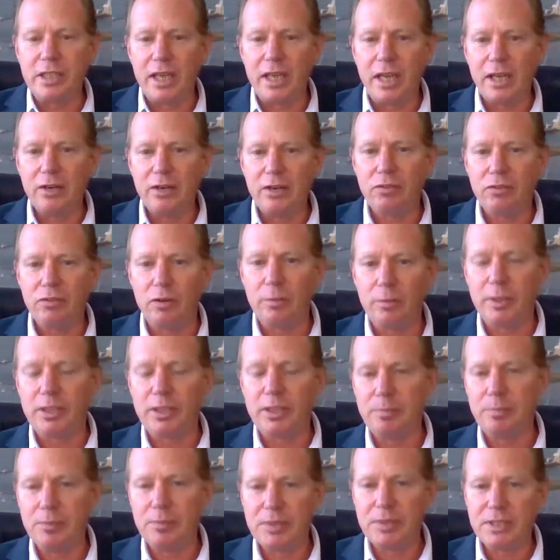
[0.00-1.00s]
again from
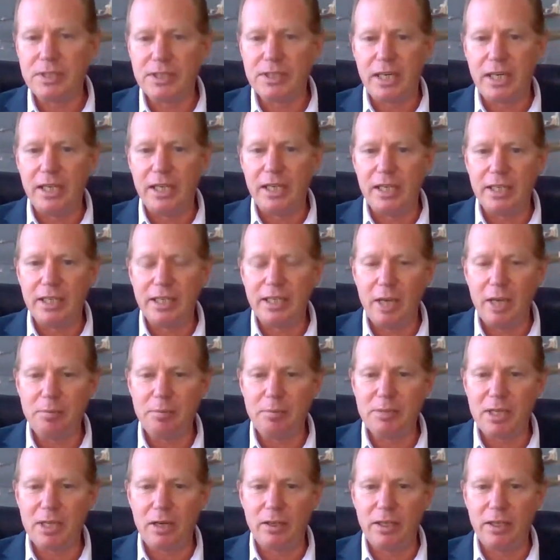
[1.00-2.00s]
a sunny
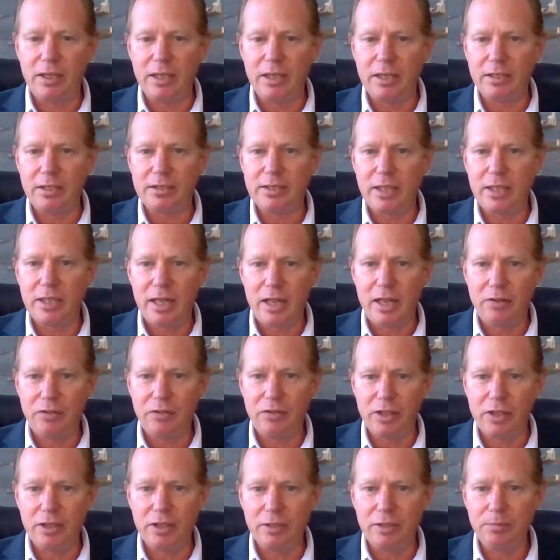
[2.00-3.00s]
Cape Town in South
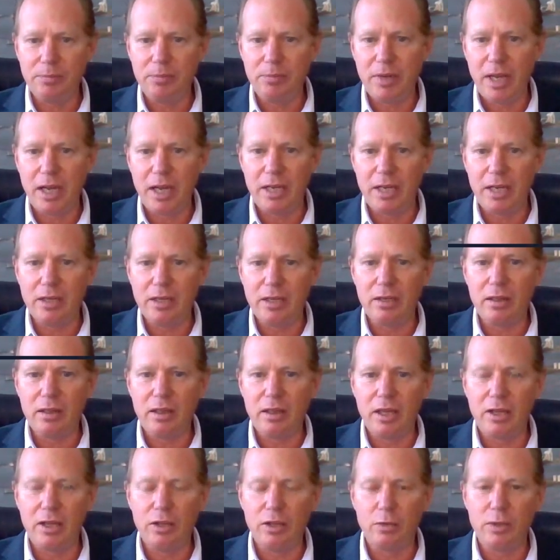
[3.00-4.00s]
Africa, and
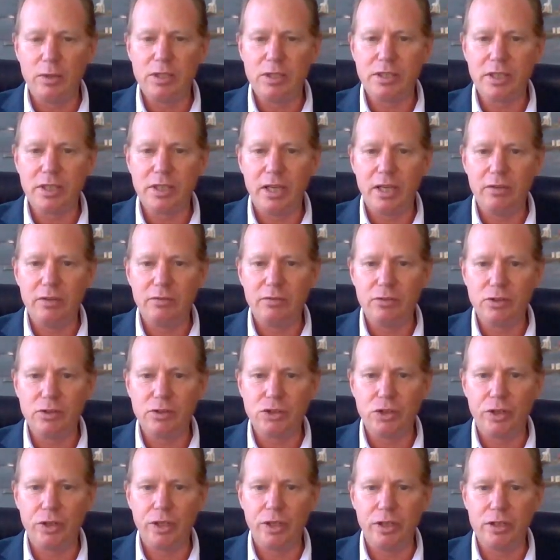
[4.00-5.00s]
thank you once again for
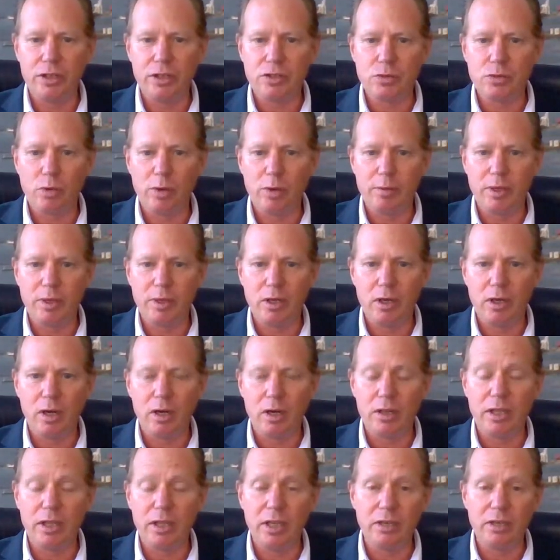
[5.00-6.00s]
joining this
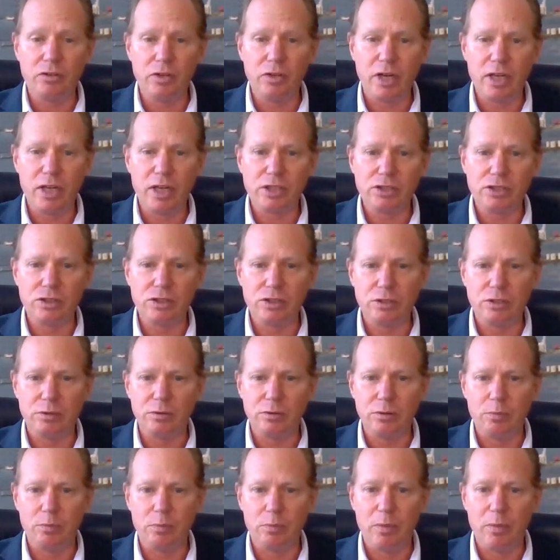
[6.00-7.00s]
webinar on the introduction
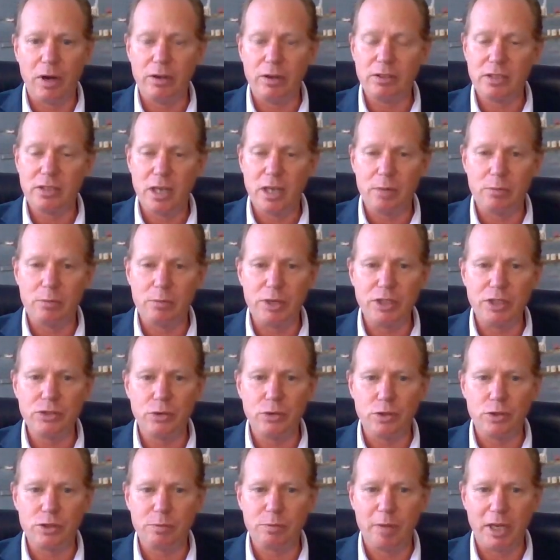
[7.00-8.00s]
to maritime
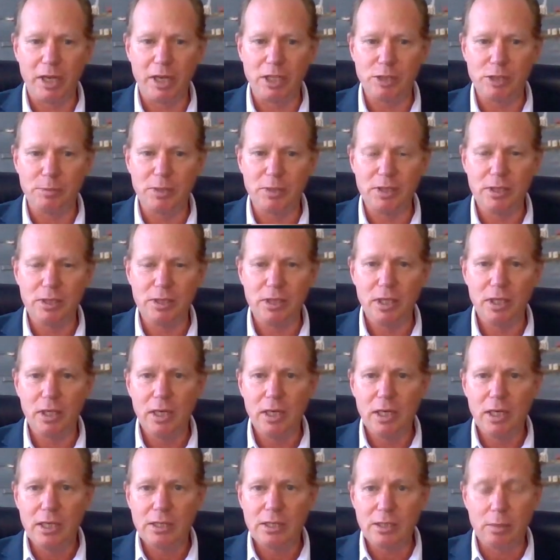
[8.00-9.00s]
resource management.
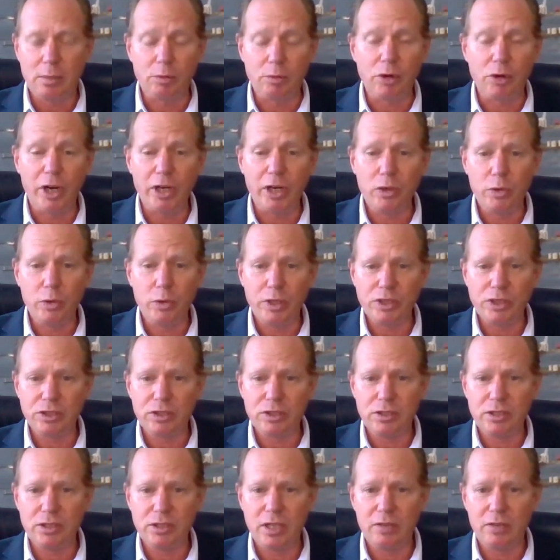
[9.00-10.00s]
Some great
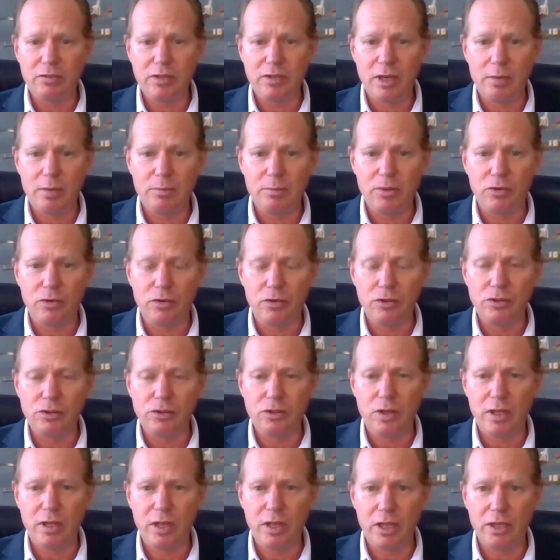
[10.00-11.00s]
questions have come through,
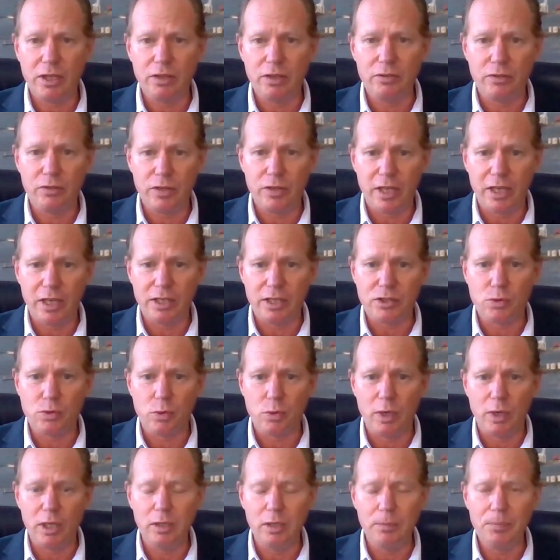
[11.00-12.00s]
so I thank you for that as
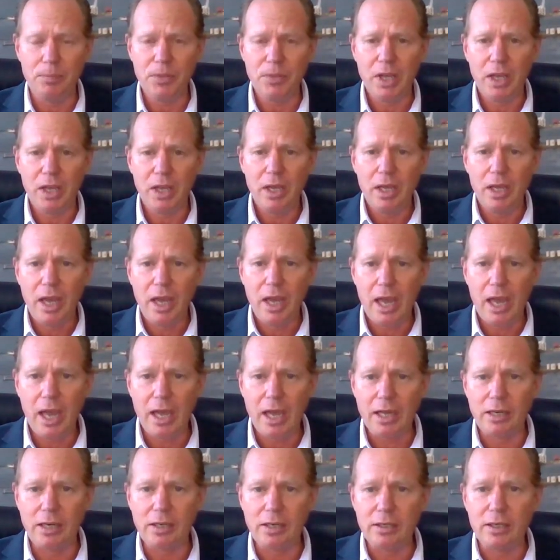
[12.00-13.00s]
well.
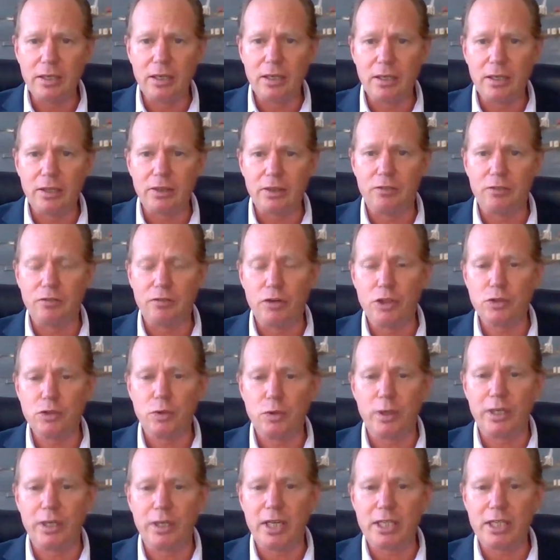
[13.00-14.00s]
And uh, the
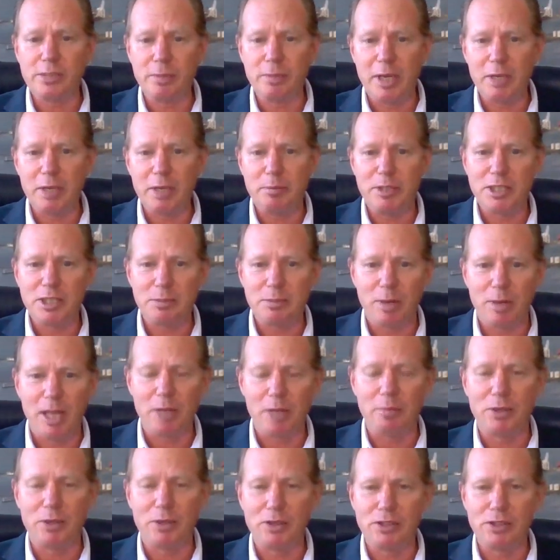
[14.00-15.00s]
first one does make me
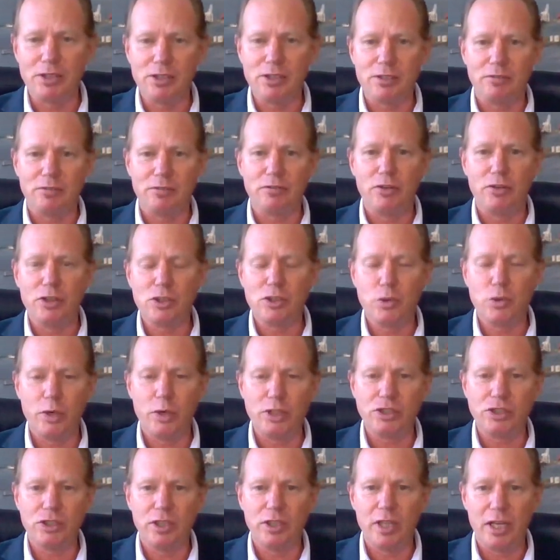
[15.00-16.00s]
smile because it's the first
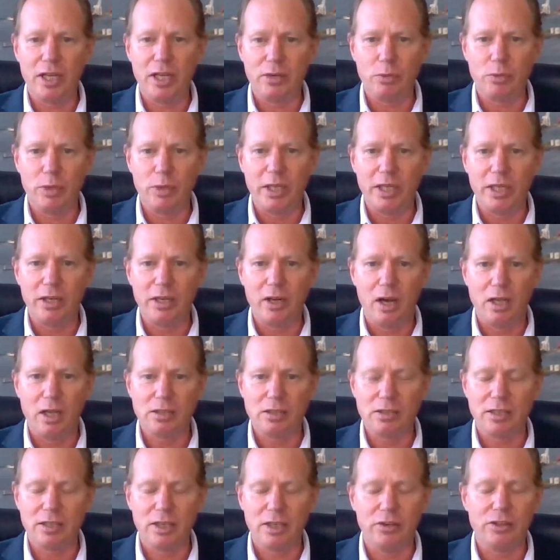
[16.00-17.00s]
question that we get
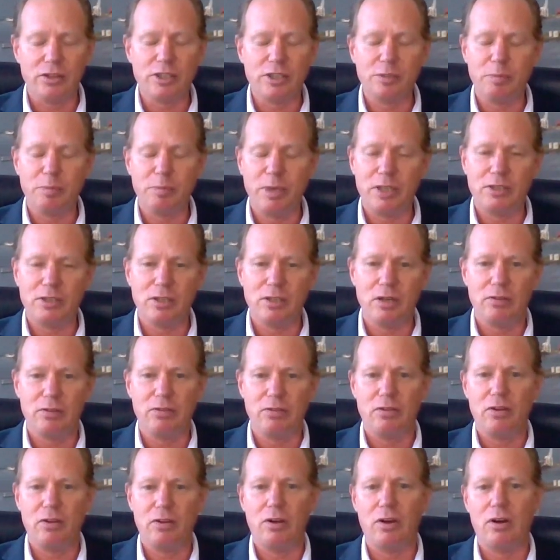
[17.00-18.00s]
asked, irrespective
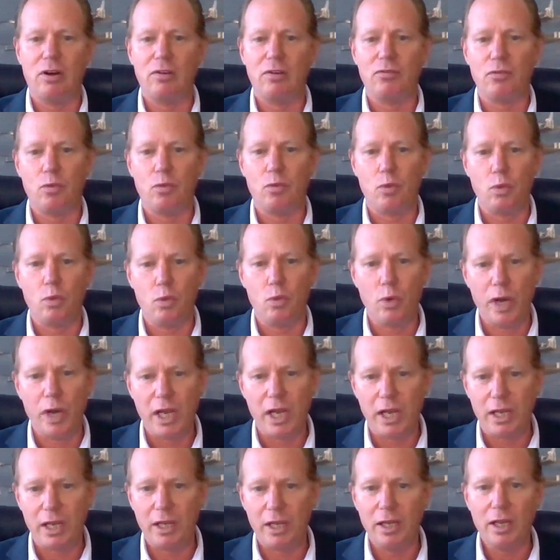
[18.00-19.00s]
of, of
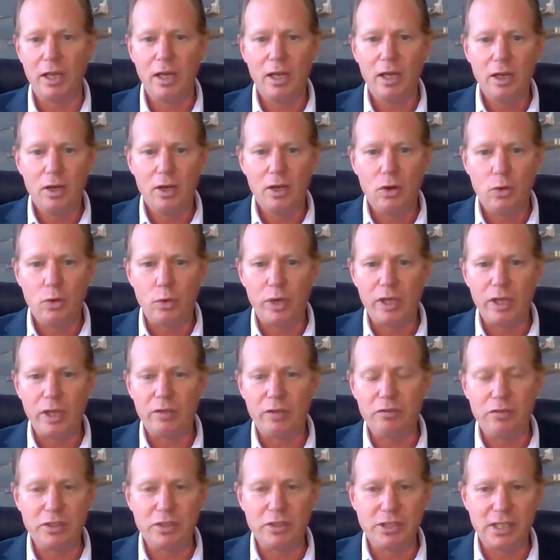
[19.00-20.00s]
where
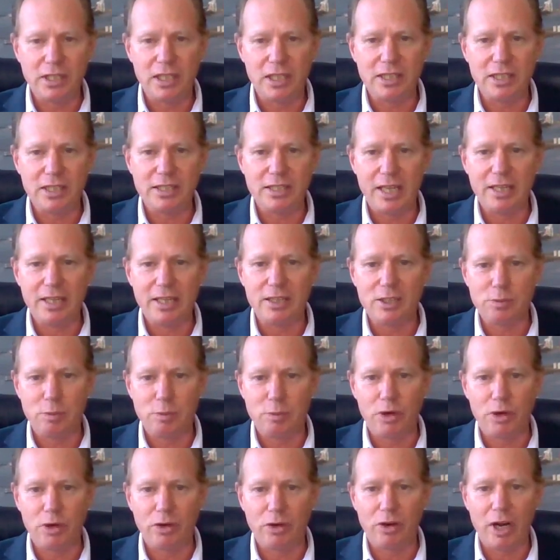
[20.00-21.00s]
we facilitate this
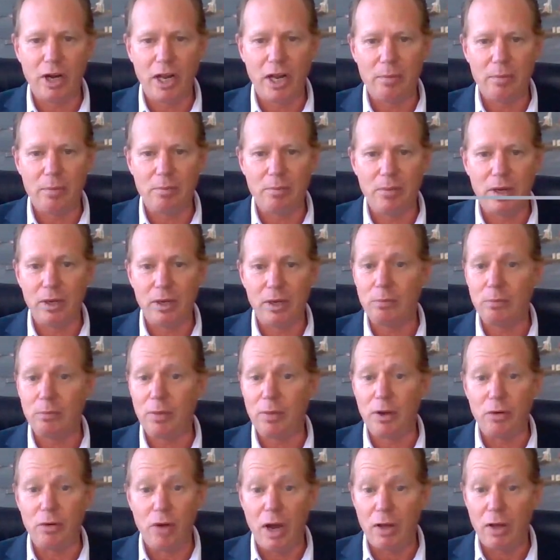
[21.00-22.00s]
program
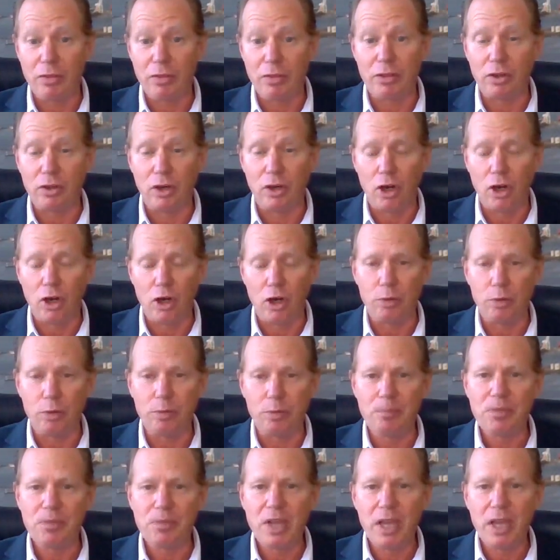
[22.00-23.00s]
um, around the
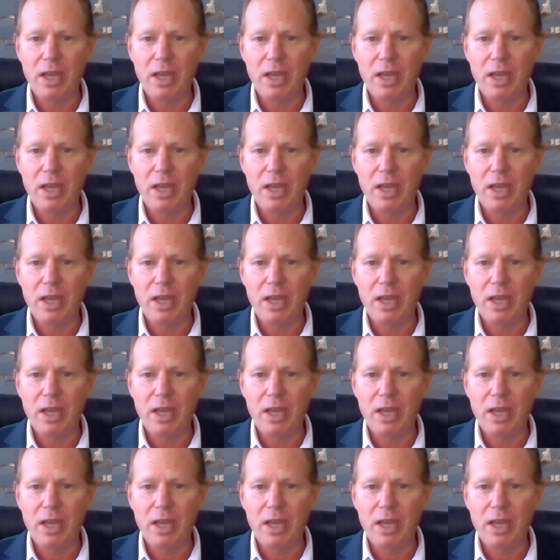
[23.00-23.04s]
globe.